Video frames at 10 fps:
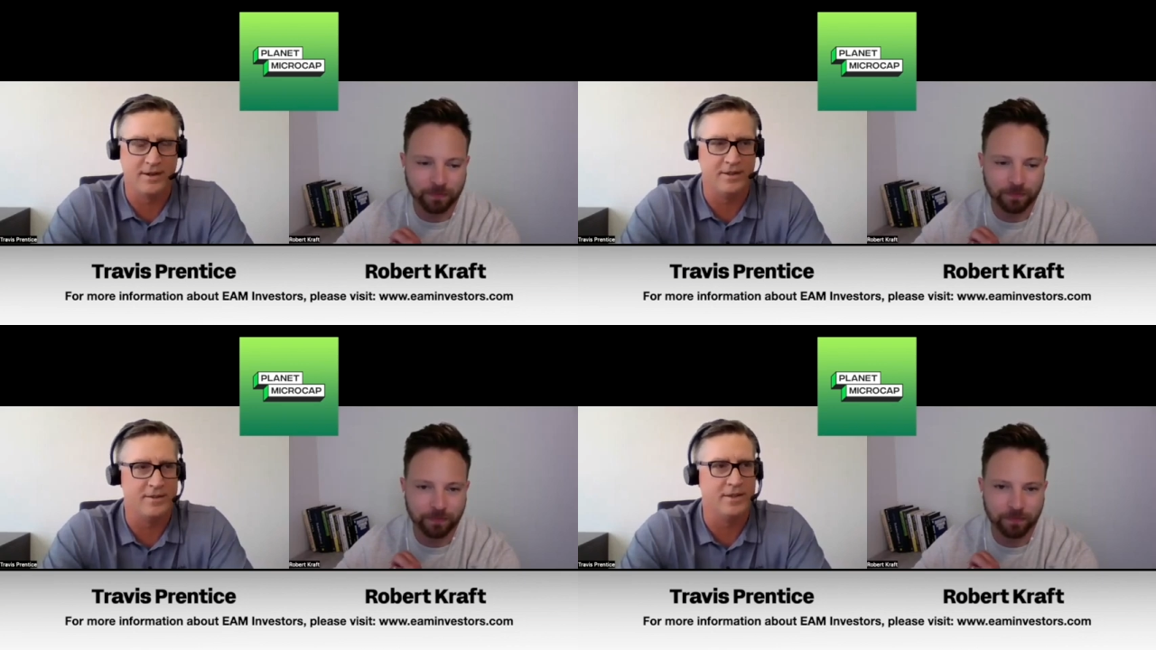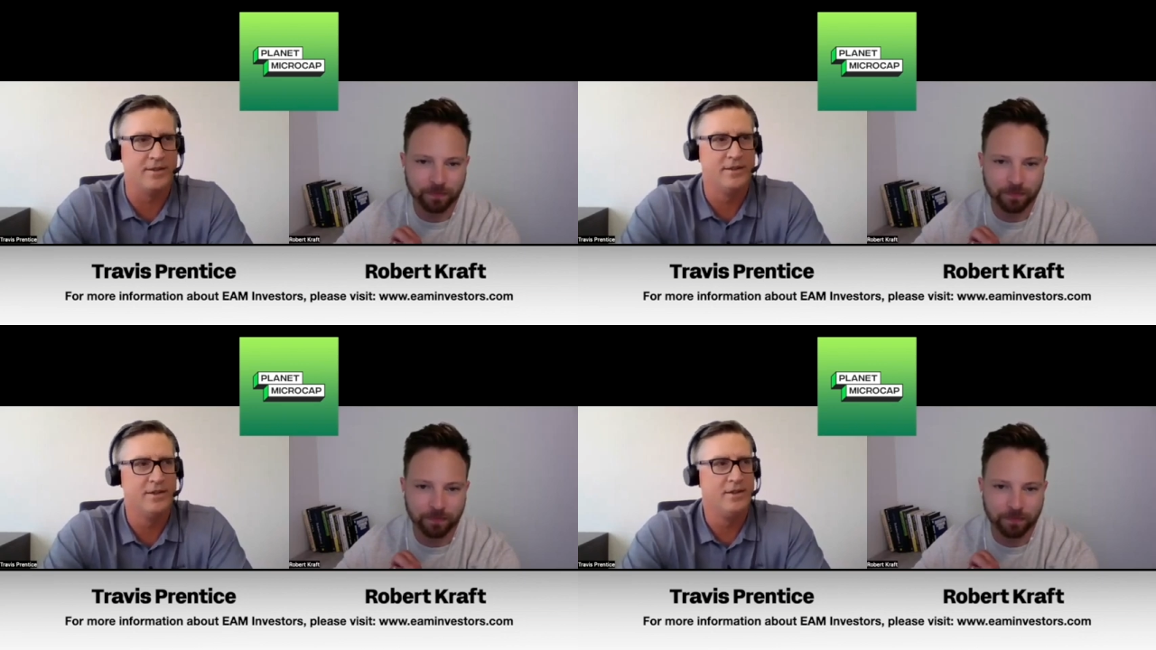Speaker 1: And I
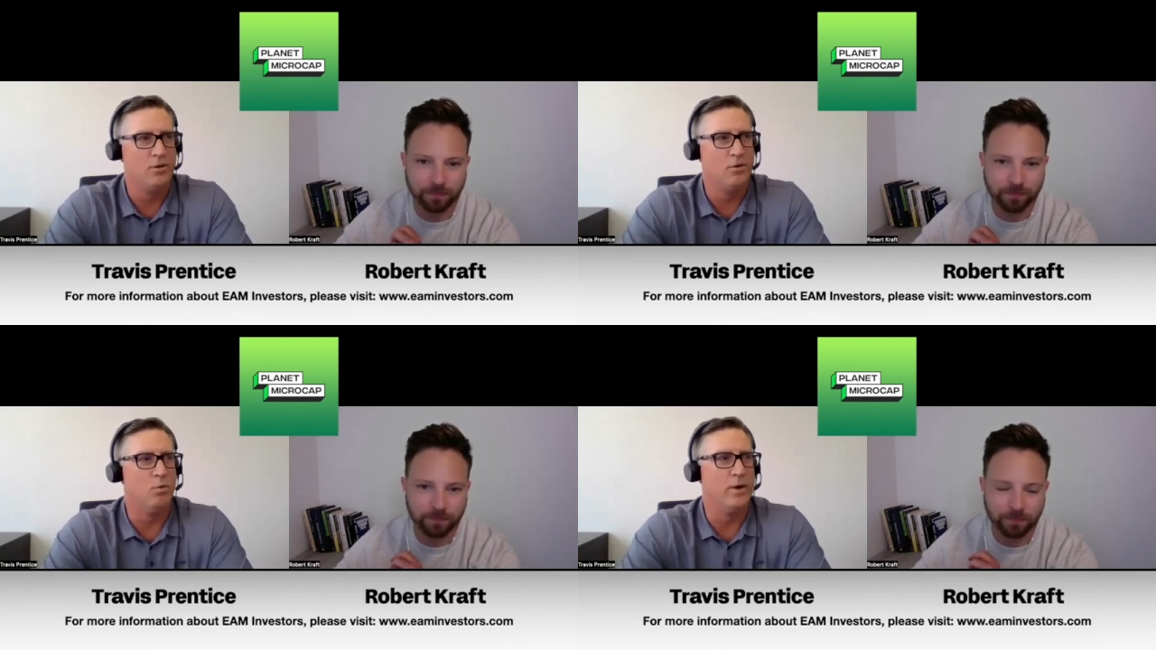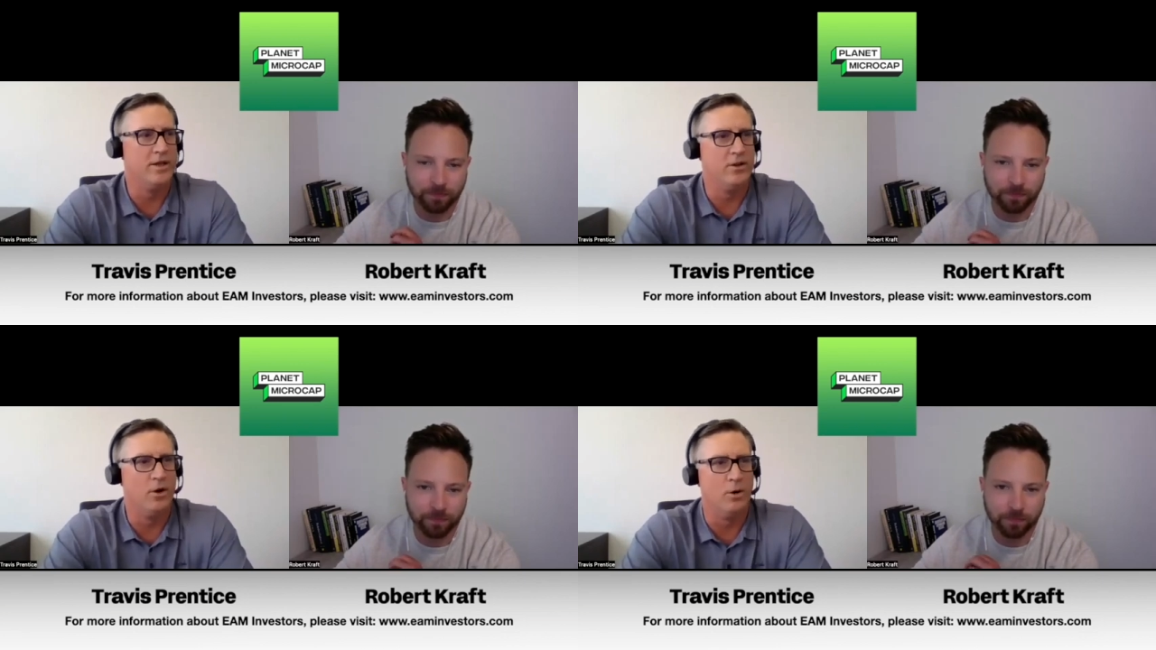think
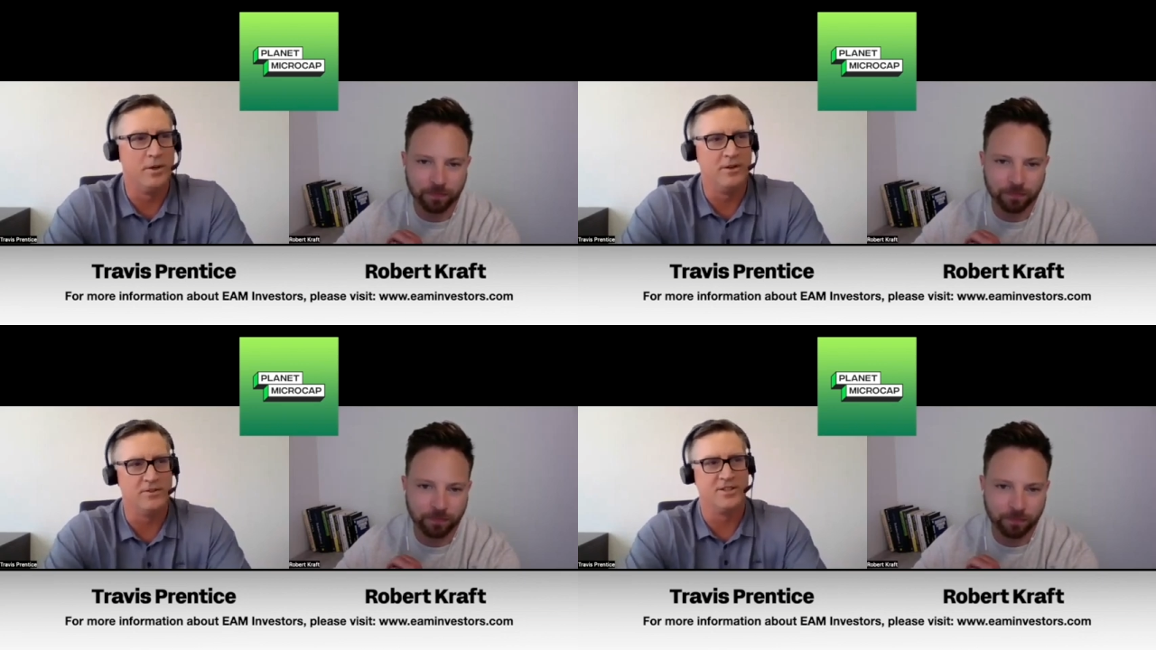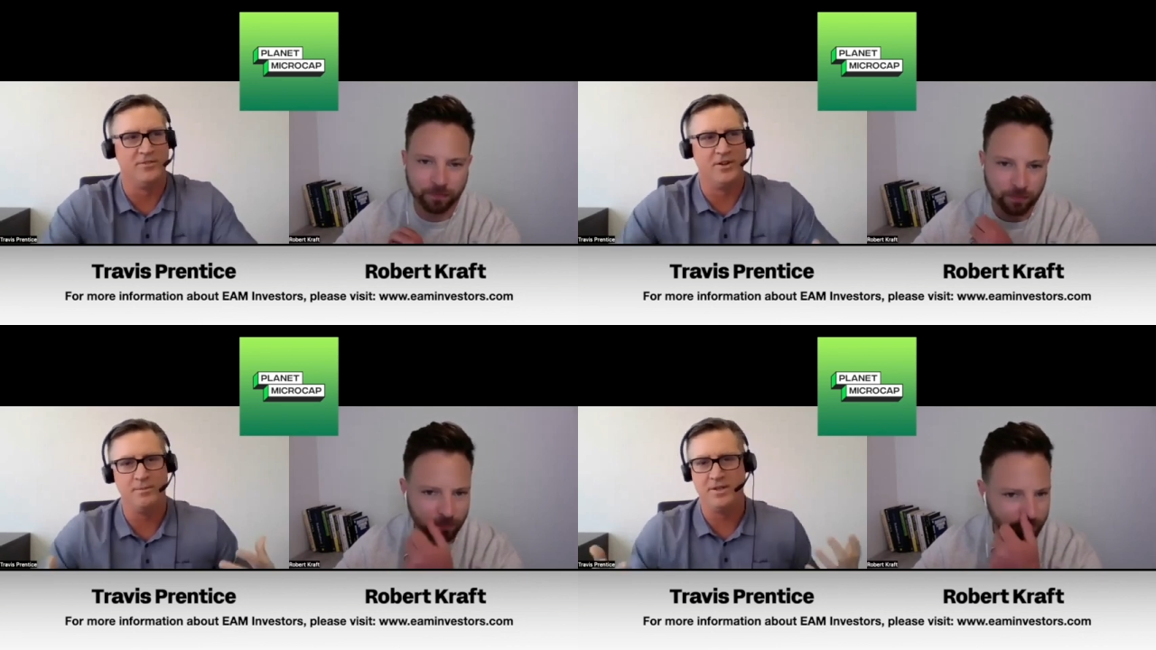when you open
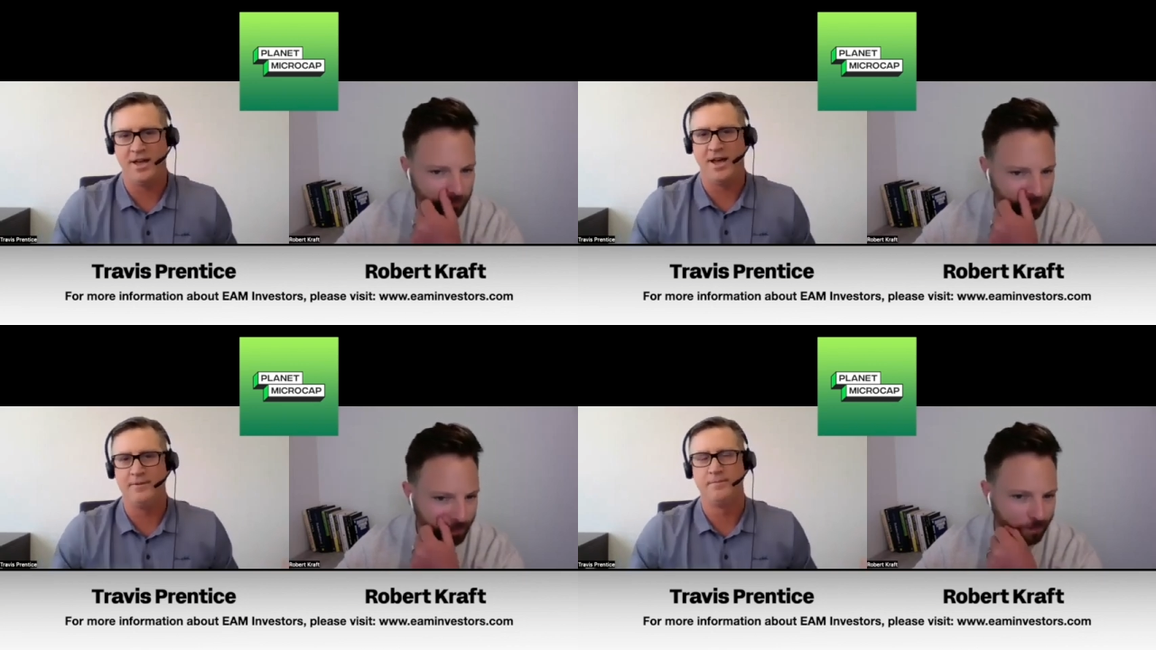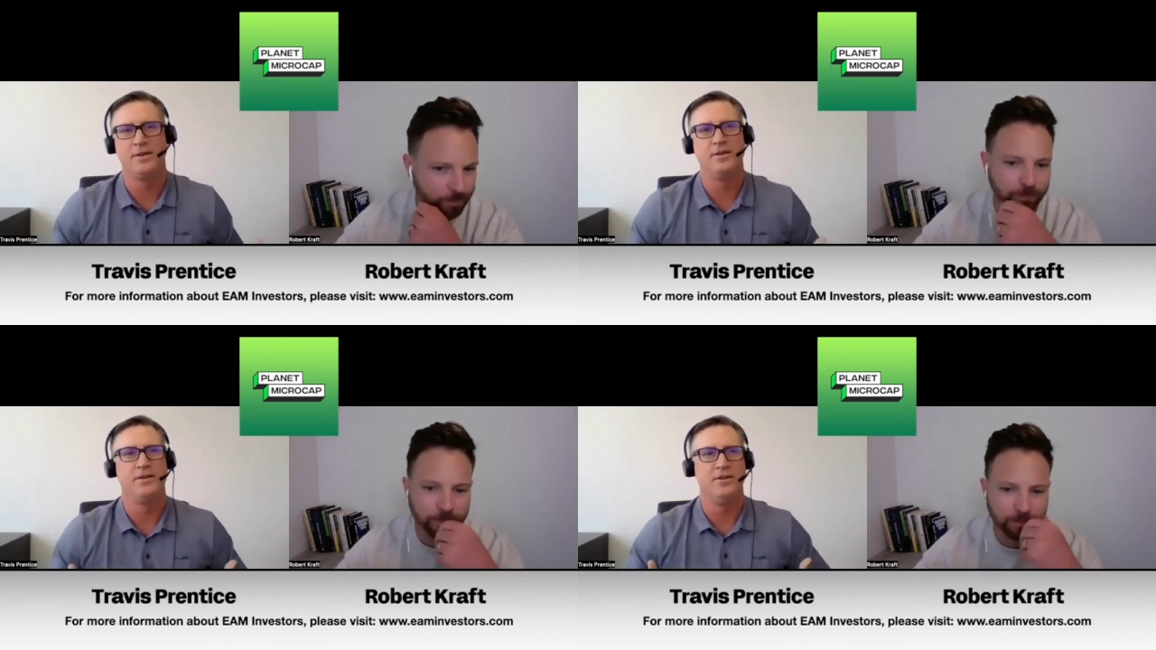yourself up to that,
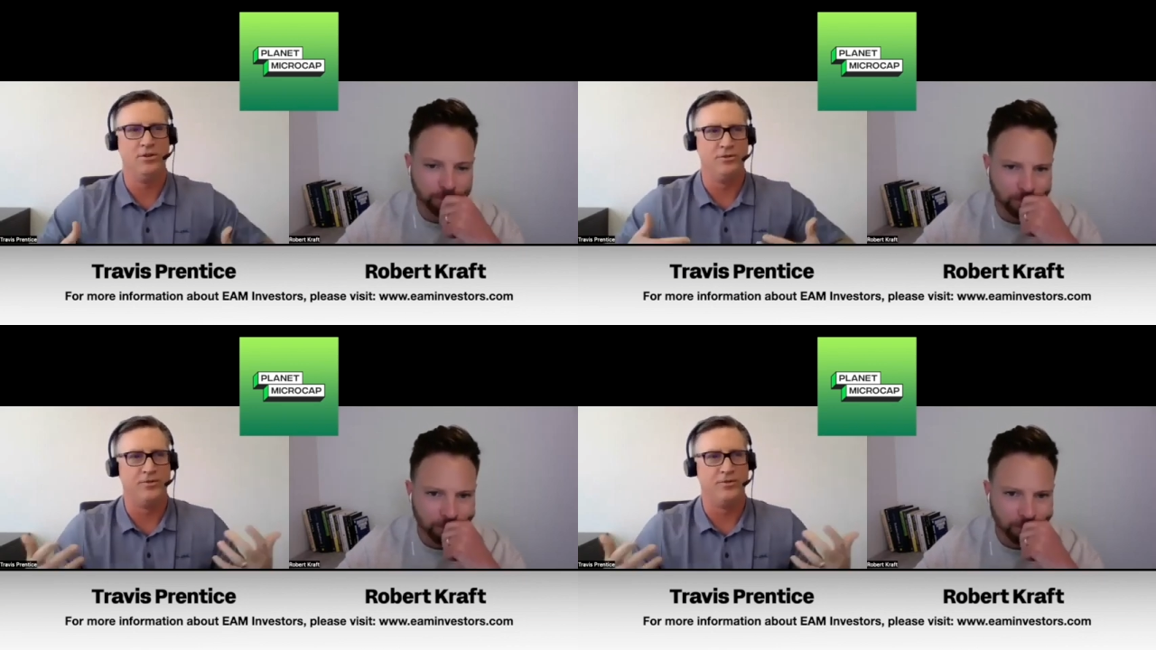you